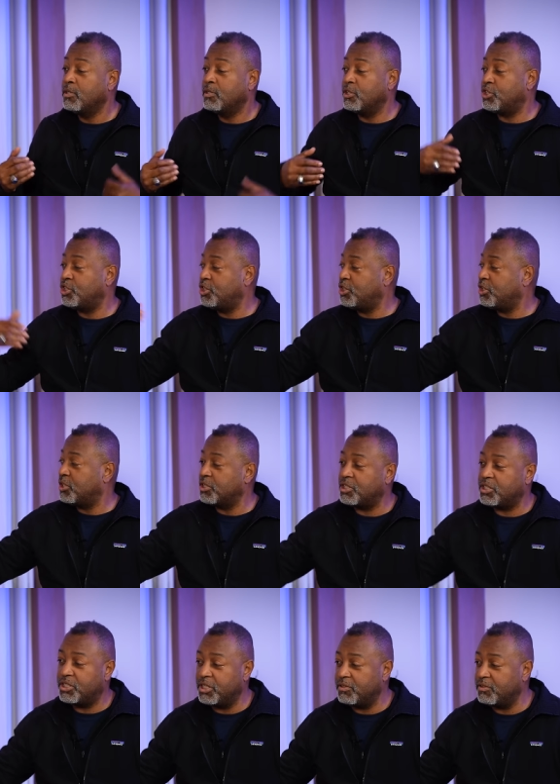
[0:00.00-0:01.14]
The,
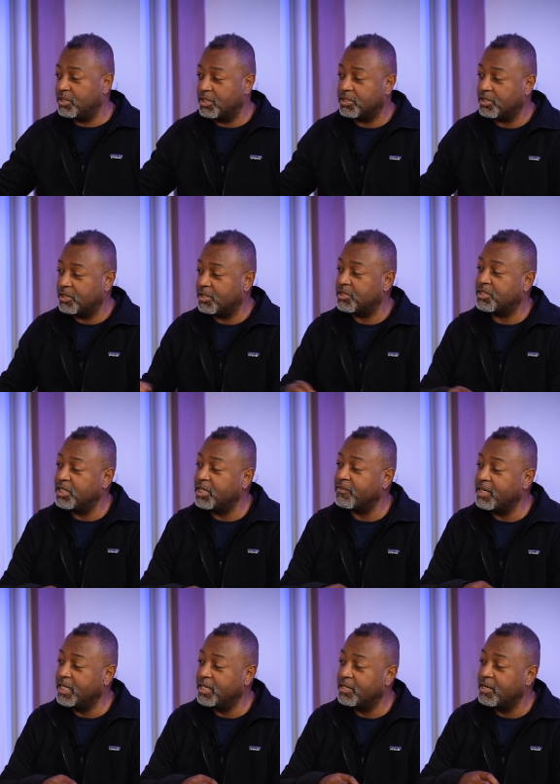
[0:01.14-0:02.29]
the, the, the
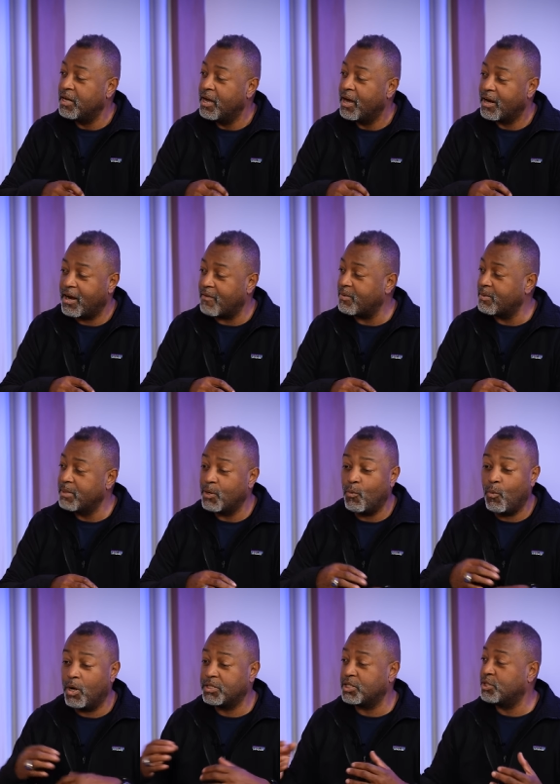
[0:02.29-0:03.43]
Syrian government
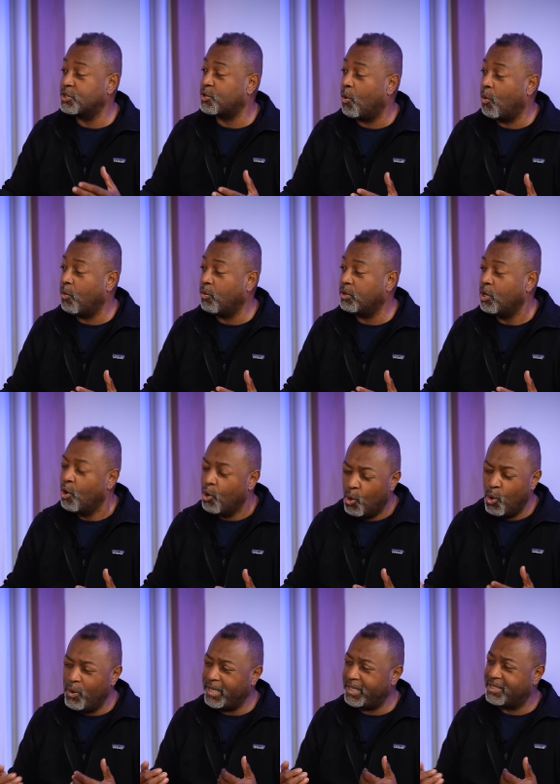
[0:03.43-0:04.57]
wasn't told
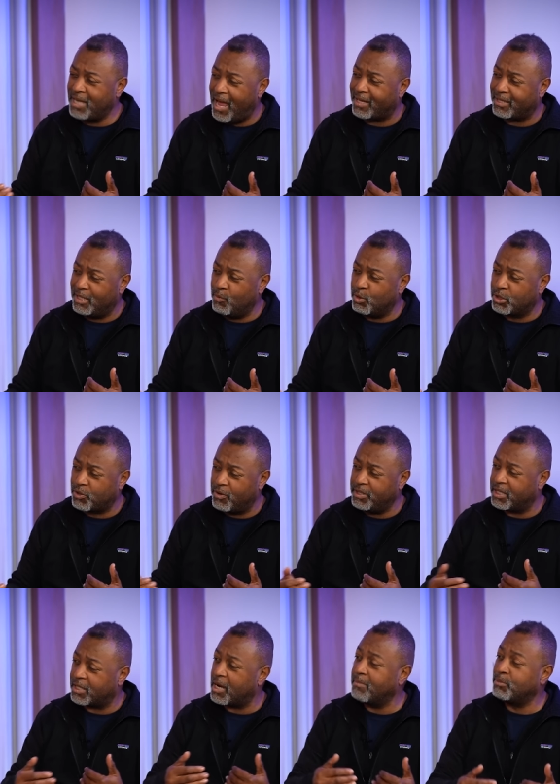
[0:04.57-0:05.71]
who exactly was going
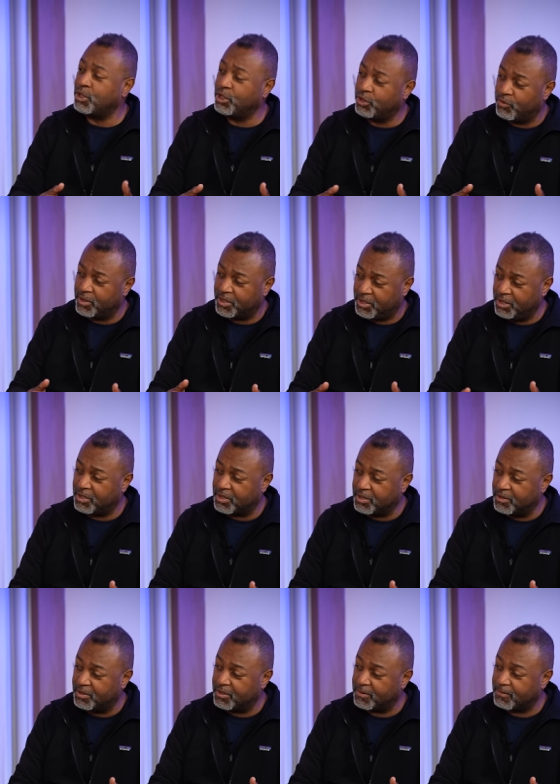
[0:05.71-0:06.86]
to come to your
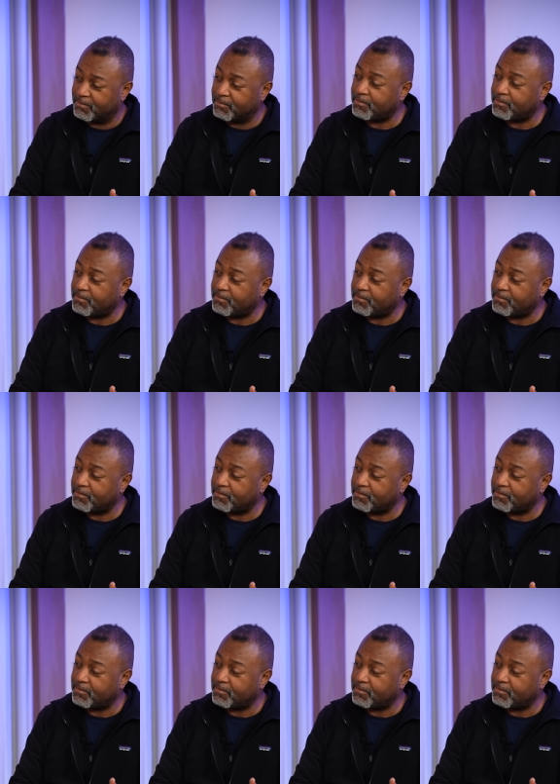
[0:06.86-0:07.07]
assistance.